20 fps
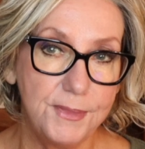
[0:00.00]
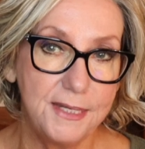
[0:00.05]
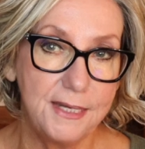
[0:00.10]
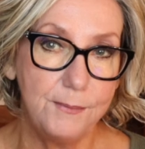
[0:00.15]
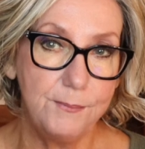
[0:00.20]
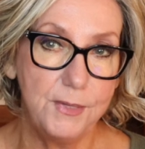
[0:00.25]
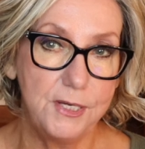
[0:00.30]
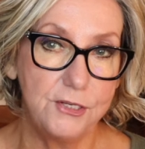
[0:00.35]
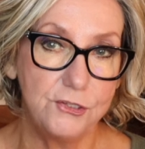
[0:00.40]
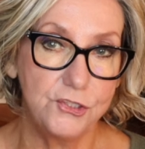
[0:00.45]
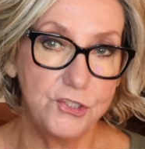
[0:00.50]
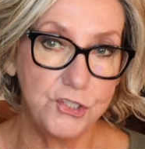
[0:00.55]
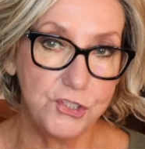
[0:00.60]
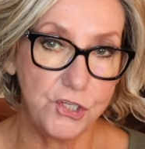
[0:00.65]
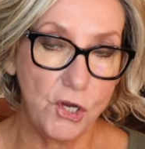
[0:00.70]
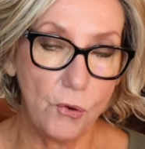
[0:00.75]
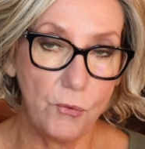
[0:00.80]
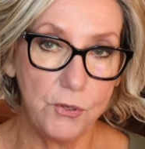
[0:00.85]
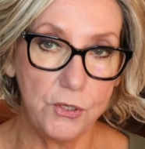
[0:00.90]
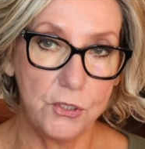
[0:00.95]
that I'm going to
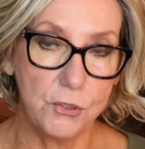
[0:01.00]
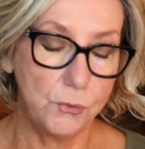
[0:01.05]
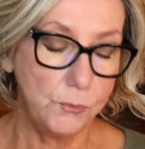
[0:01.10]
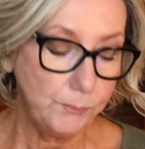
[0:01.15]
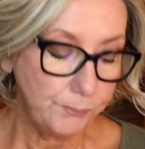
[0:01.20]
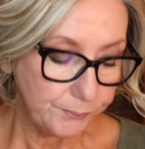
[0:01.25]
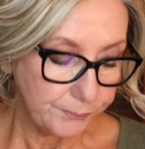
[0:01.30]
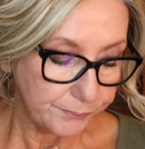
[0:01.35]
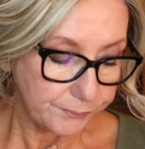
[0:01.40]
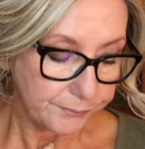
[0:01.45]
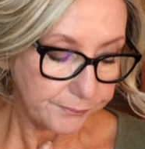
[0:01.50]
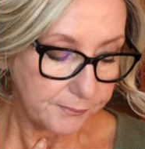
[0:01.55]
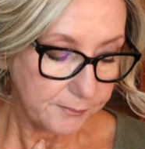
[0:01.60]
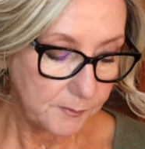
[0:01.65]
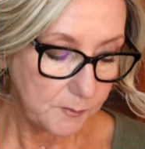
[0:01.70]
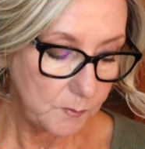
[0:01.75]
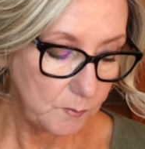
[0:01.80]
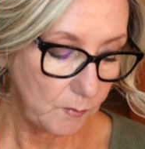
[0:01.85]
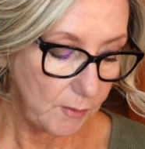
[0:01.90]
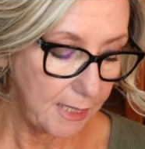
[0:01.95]
show you,
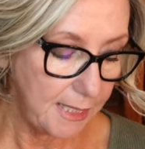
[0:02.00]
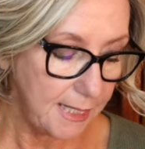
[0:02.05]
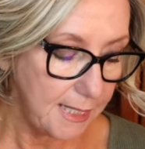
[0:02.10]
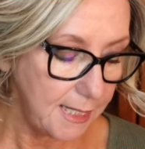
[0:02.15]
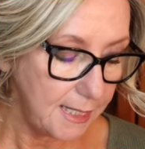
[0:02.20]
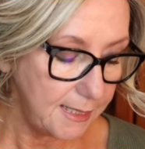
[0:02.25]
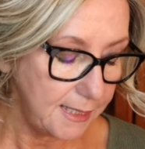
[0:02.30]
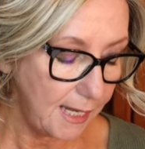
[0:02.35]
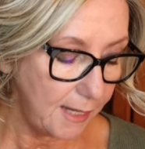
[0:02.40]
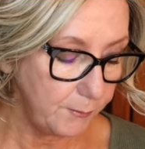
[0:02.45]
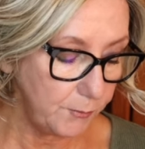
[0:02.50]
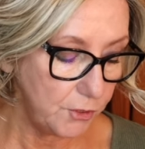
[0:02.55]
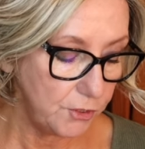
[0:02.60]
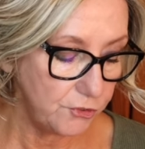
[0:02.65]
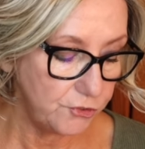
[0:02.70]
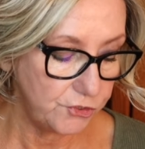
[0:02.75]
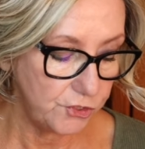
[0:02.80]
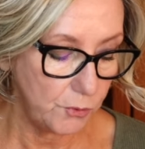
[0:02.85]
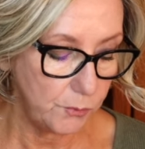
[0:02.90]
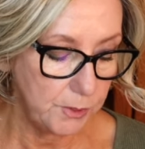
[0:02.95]
and I'm going
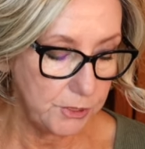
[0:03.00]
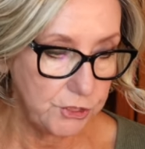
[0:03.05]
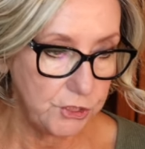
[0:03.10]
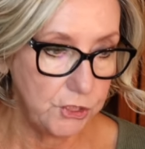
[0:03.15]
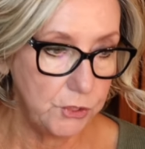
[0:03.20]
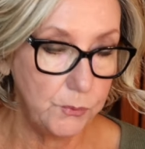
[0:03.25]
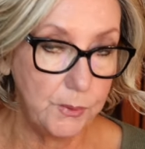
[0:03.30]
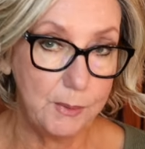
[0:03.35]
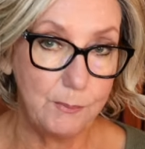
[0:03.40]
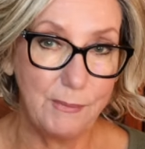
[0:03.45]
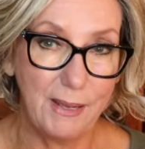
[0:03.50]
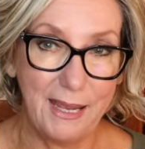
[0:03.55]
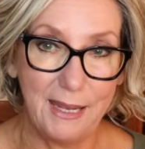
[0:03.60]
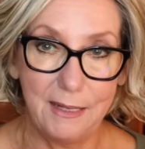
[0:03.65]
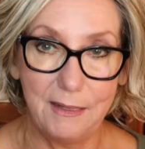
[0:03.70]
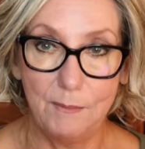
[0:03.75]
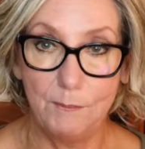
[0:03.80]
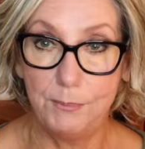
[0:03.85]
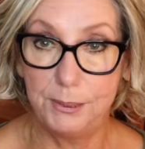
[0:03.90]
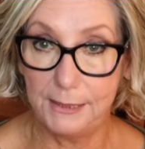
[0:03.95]
to show it to you in
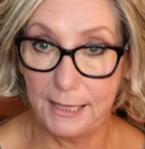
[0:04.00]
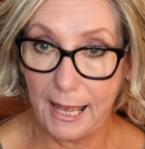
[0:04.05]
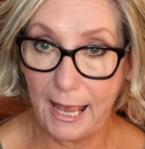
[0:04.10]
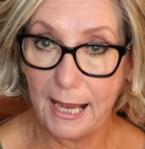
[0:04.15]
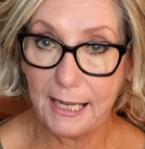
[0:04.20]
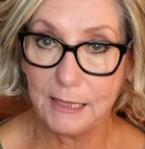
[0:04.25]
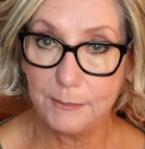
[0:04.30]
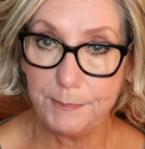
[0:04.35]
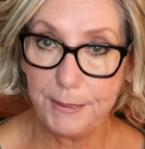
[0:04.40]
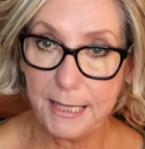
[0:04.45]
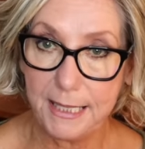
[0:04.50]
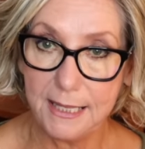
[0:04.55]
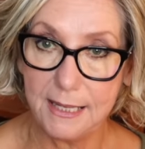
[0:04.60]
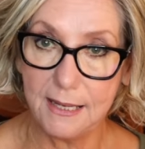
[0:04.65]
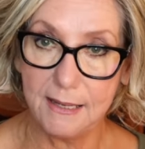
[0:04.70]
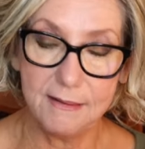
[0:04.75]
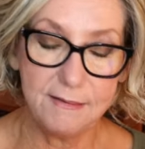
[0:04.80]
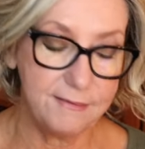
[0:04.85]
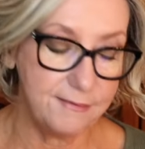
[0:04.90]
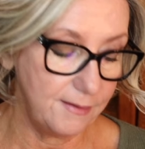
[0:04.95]
my black
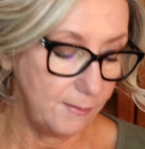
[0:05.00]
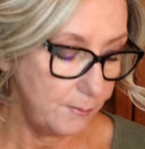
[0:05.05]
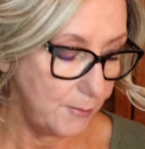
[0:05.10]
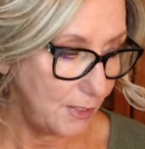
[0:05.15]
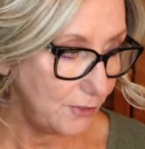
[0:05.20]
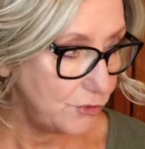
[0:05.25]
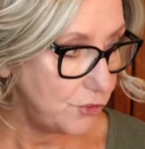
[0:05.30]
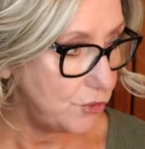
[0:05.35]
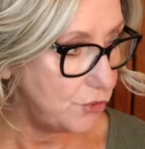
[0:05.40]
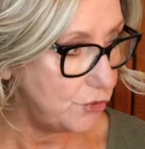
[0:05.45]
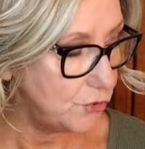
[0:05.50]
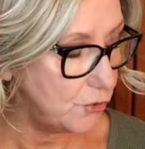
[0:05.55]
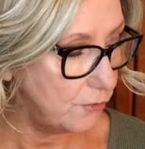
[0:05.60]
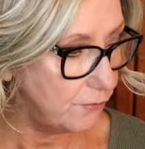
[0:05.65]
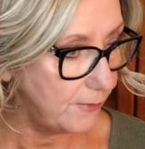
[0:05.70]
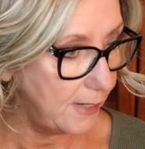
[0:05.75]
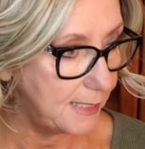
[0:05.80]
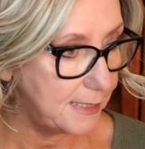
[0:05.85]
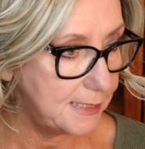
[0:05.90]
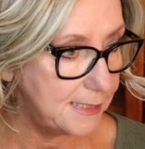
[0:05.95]
pants. I'm not too sure
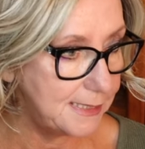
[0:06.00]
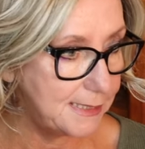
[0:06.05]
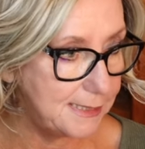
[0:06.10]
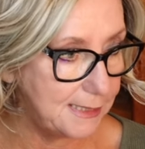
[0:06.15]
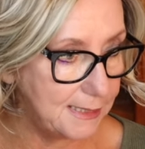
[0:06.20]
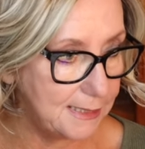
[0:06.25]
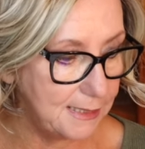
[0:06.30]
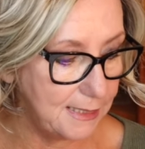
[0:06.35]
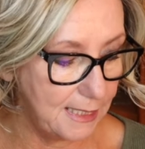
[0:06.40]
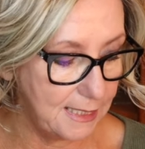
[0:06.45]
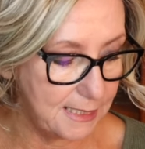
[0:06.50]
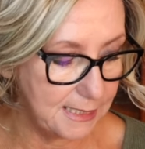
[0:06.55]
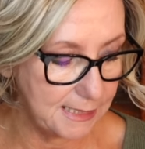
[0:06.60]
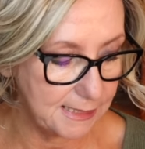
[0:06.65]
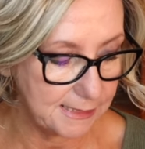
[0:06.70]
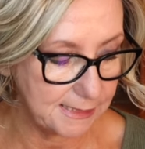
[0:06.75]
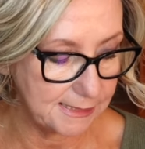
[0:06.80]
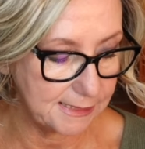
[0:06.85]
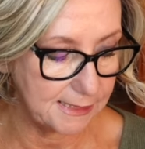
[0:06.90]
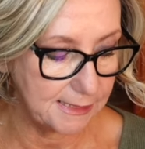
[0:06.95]
if I did
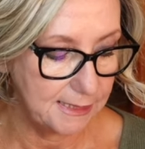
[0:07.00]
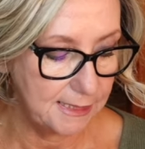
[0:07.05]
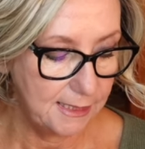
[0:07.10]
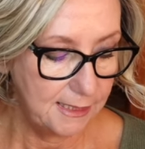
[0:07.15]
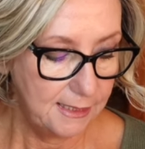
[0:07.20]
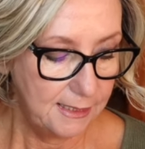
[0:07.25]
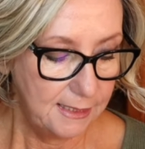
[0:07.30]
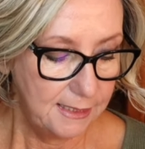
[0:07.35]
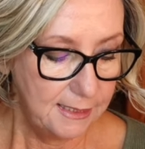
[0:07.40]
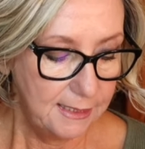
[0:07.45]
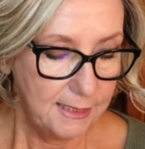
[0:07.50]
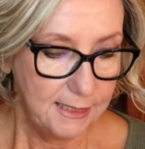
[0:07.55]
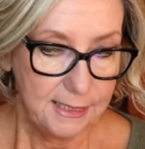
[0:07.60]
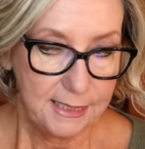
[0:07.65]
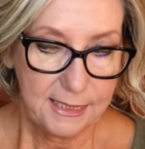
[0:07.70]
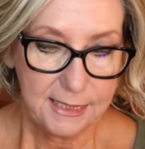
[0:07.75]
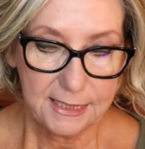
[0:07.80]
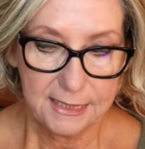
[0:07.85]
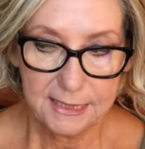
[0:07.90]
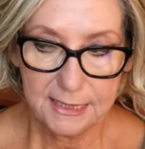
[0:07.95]
this
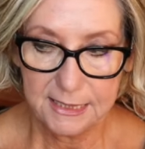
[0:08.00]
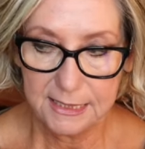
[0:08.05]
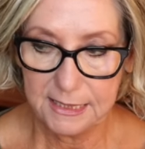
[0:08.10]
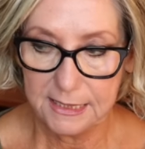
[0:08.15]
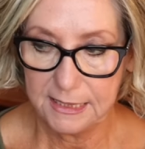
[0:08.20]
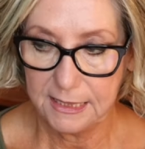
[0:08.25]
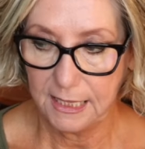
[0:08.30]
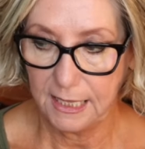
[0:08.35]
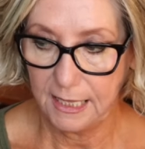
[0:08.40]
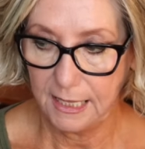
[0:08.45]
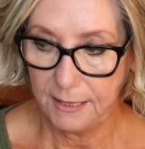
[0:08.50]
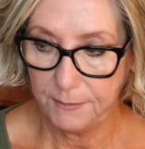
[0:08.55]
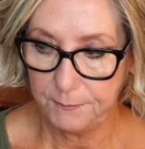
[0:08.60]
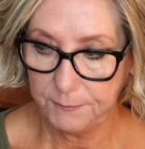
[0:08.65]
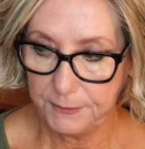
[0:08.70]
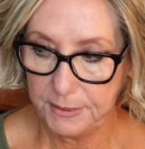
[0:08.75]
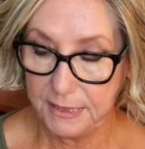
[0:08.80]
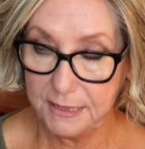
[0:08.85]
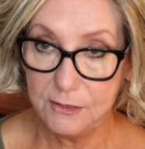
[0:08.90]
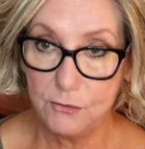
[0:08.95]
in the
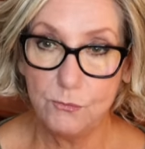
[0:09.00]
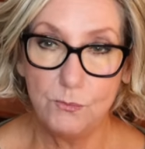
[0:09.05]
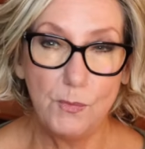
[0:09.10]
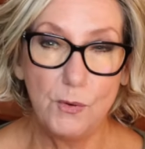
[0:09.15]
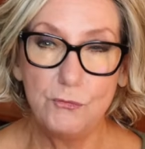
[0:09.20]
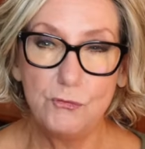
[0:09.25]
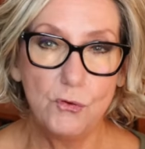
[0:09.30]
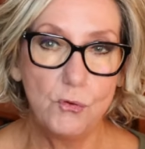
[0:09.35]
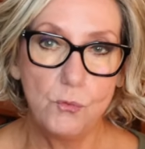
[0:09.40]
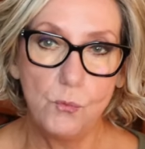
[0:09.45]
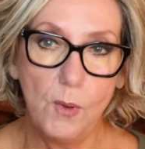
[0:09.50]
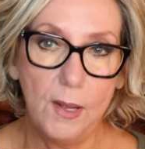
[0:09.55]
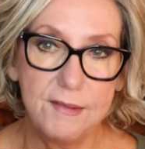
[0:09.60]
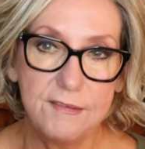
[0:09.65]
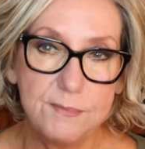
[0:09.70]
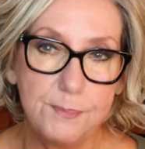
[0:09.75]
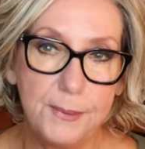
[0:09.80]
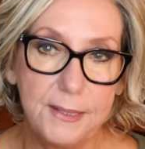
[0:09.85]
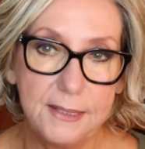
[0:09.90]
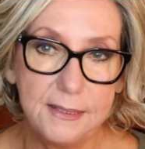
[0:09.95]
um, in the maroon
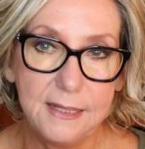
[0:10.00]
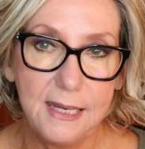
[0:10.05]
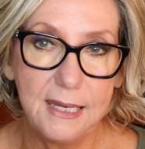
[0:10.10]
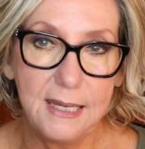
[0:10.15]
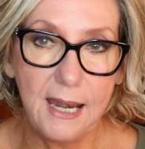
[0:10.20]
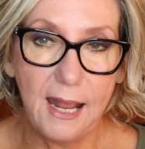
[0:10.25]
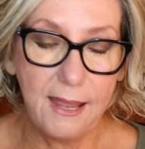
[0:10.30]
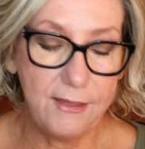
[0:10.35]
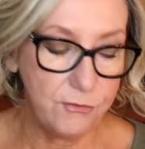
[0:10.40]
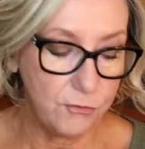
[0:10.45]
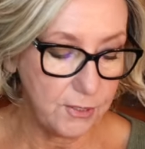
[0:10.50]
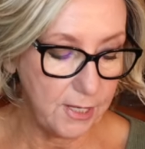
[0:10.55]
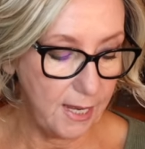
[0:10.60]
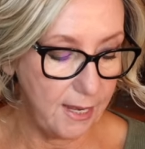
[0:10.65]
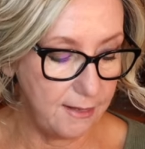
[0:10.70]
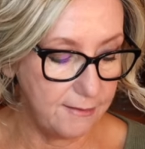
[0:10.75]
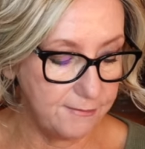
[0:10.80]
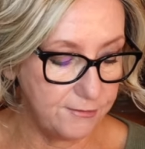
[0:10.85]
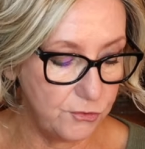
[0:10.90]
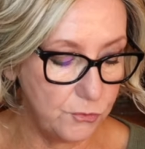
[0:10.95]
ones, but in either
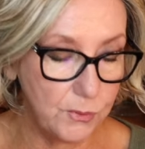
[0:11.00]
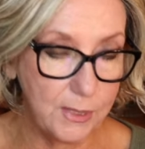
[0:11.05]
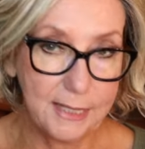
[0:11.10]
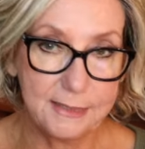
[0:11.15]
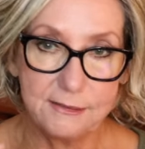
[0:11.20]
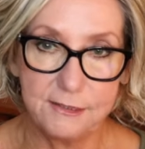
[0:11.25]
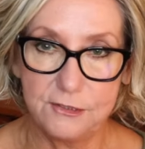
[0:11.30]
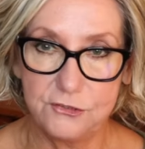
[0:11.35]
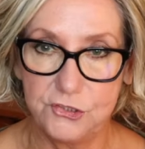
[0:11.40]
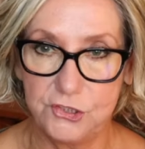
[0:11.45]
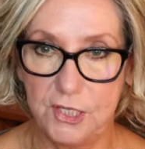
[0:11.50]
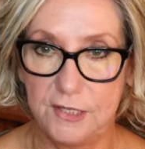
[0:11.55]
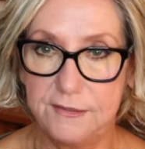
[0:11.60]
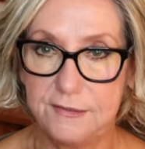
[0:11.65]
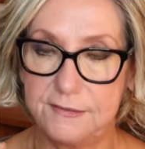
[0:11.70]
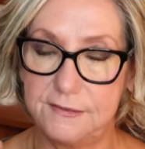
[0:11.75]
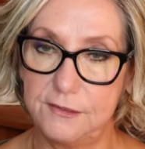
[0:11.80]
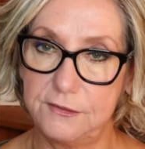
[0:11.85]
case, you get the gist.